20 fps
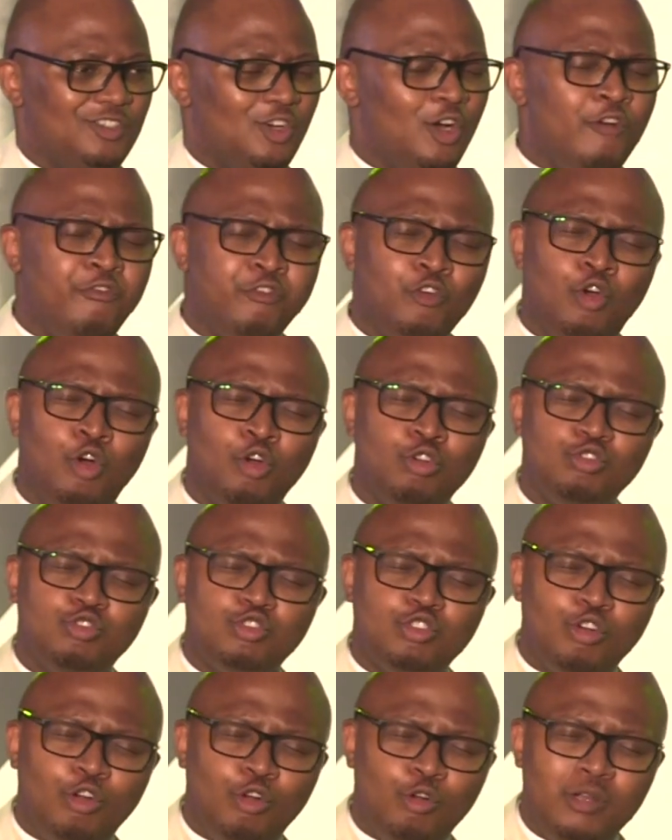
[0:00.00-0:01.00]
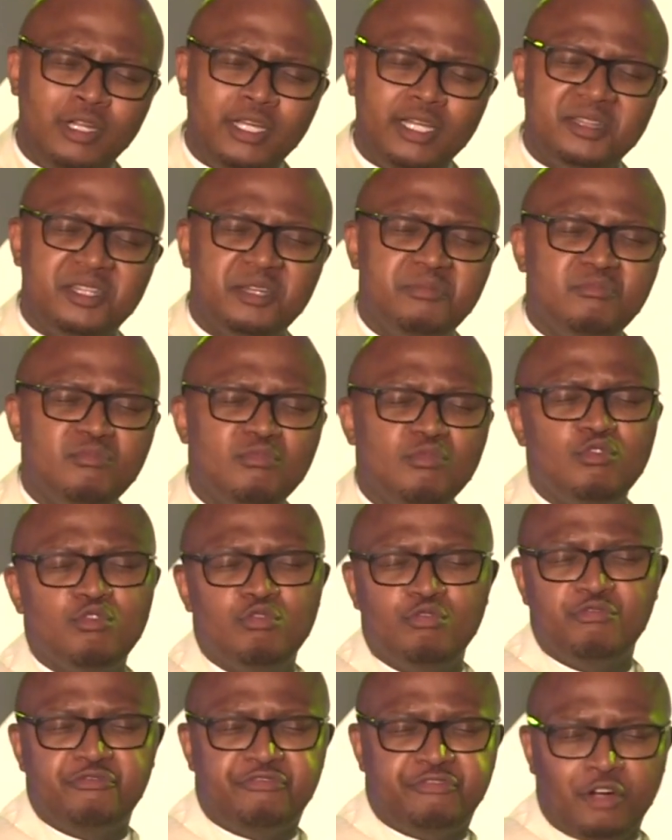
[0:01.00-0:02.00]
of controlling the
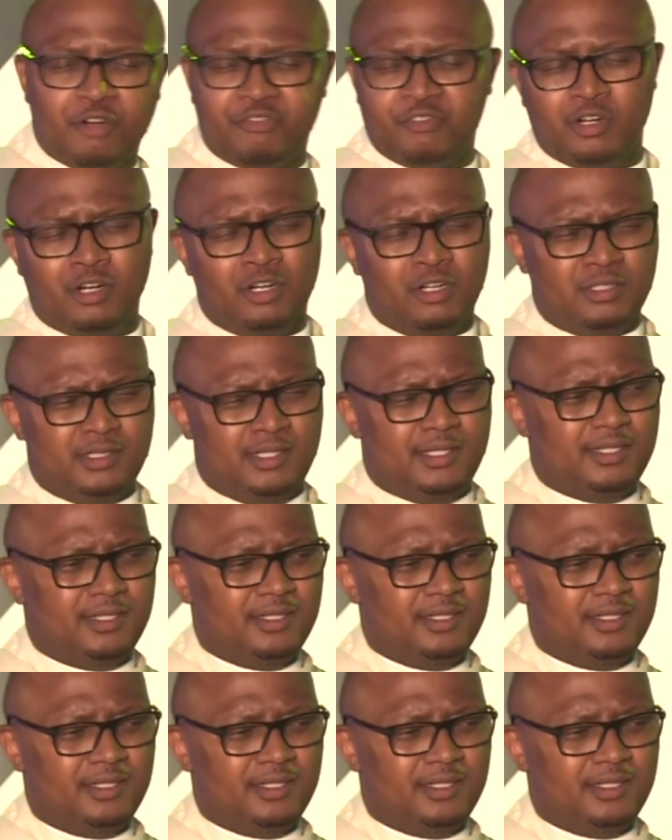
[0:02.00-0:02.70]
move of God.